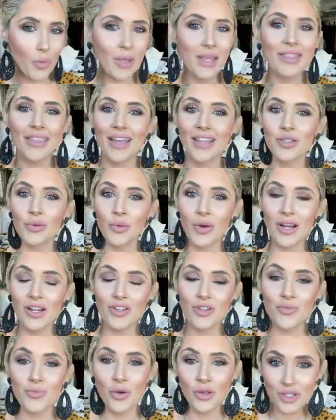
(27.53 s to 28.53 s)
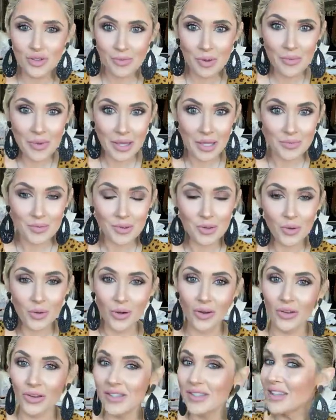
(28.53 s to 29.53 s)
and that's where I do most of my makeup
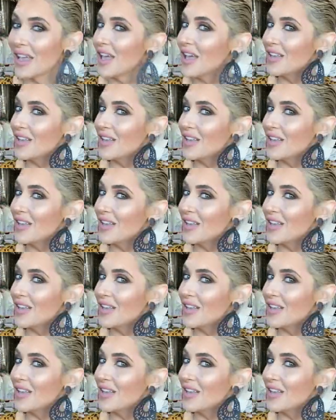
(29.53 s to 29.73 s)
tutorials.